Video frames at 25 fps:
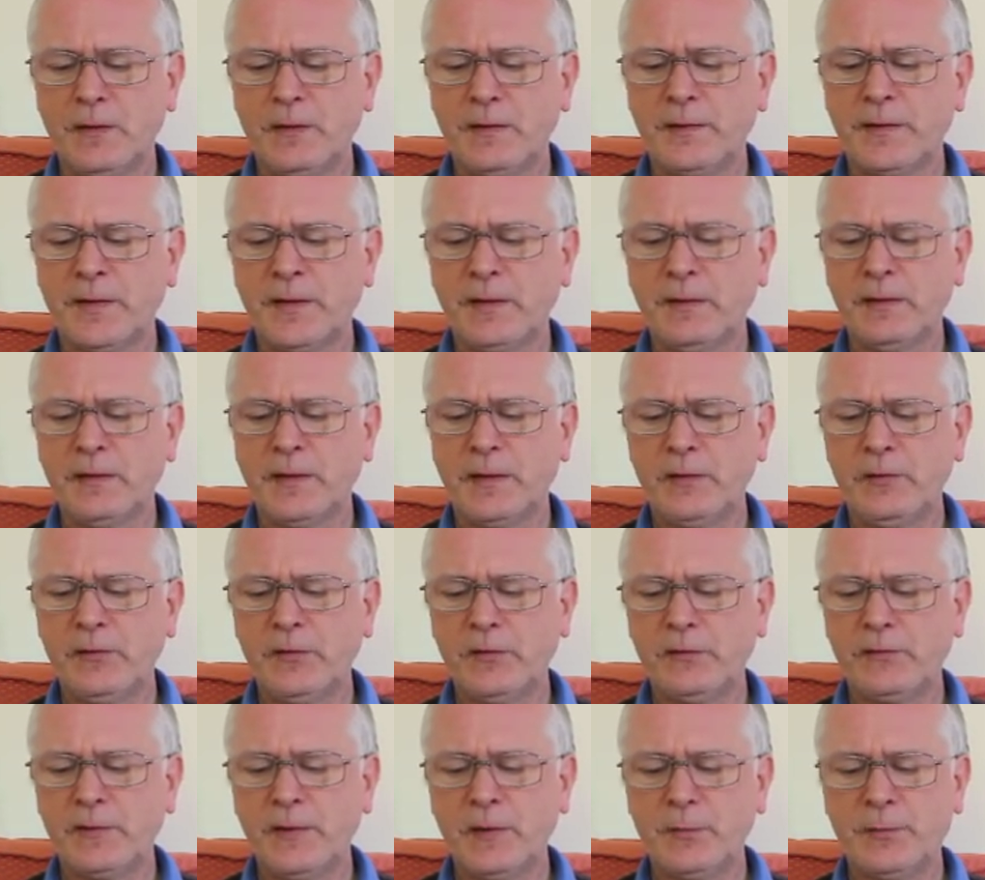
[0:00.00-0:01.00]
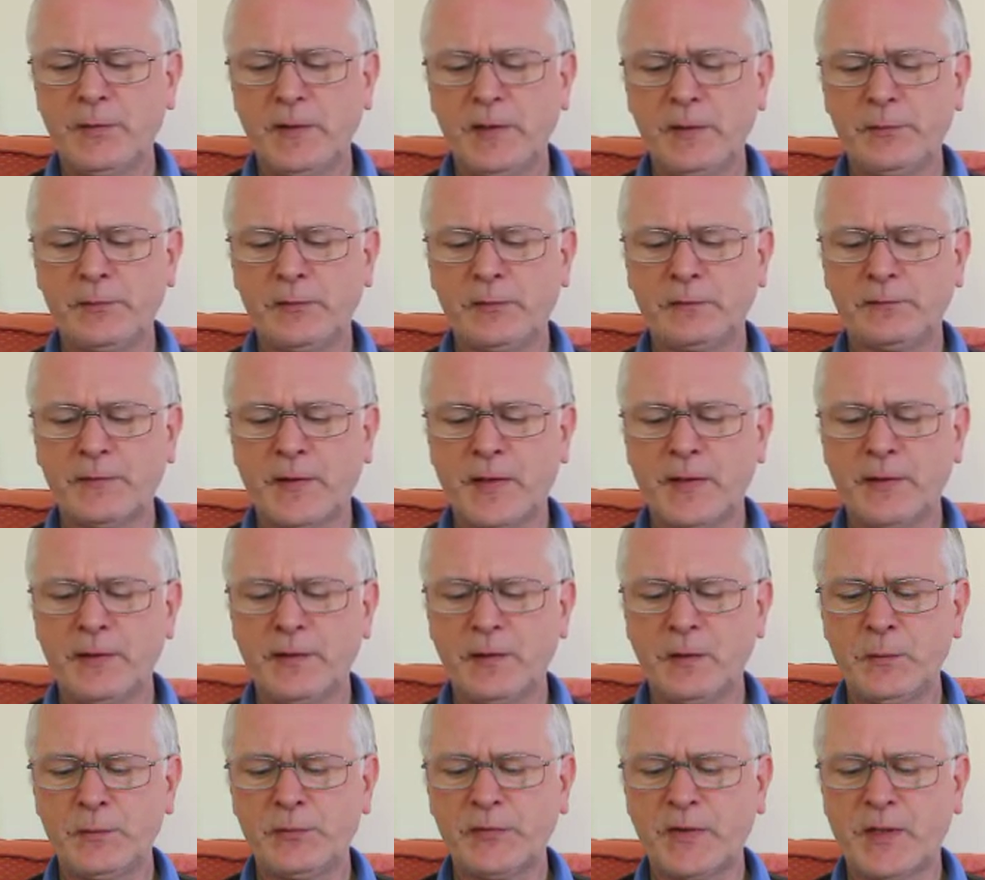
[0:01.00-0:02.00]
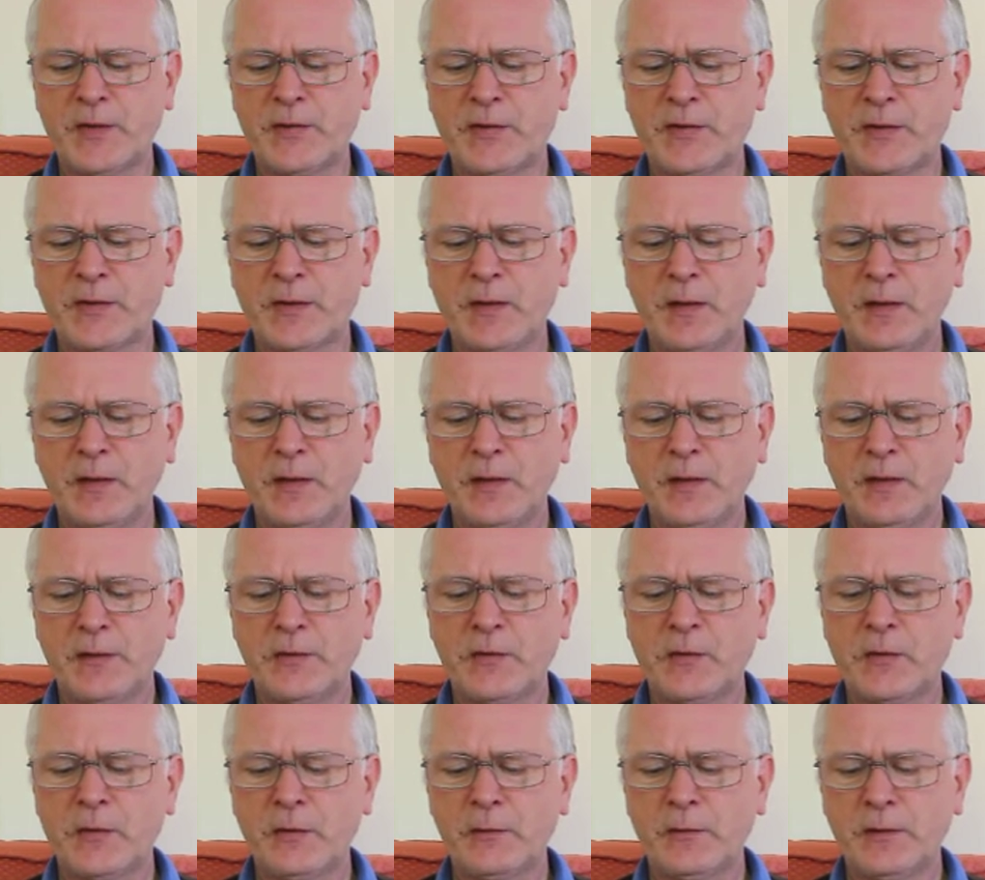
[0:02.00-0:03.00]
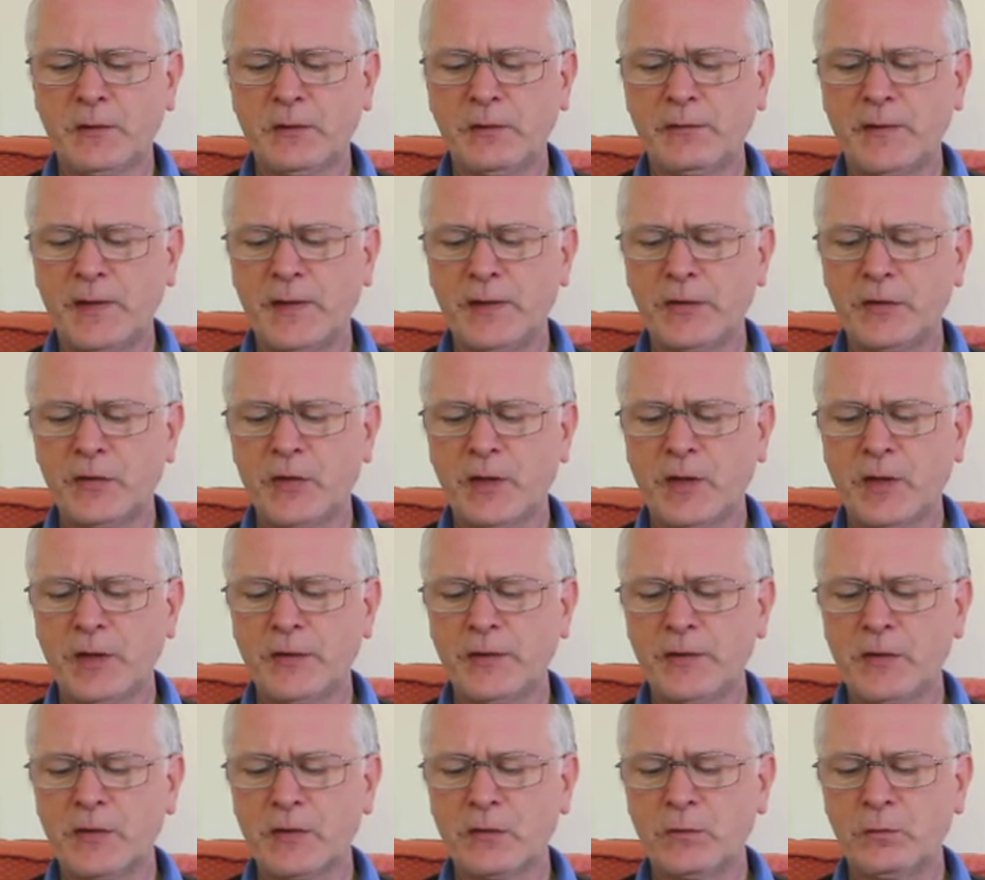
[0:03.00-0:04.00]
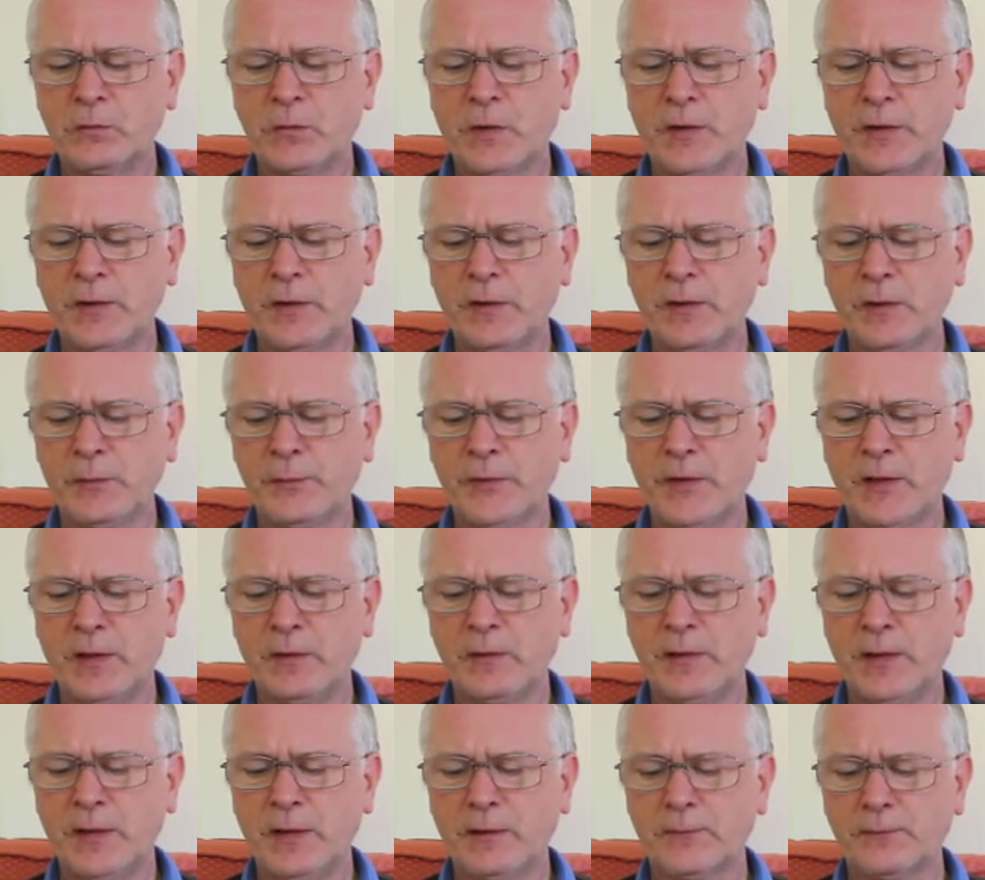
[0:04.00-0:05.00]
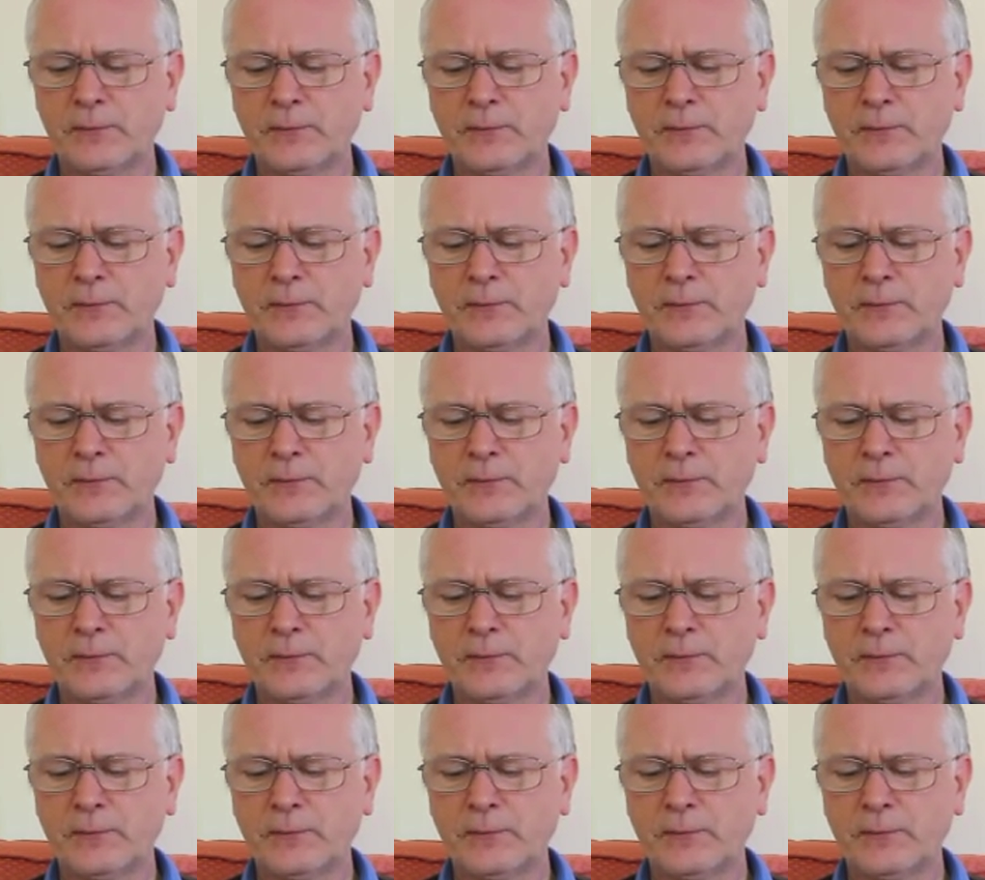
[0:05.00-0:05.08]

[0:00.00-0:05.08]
Then came three people riding abreast, two on great chargers and one on a pony.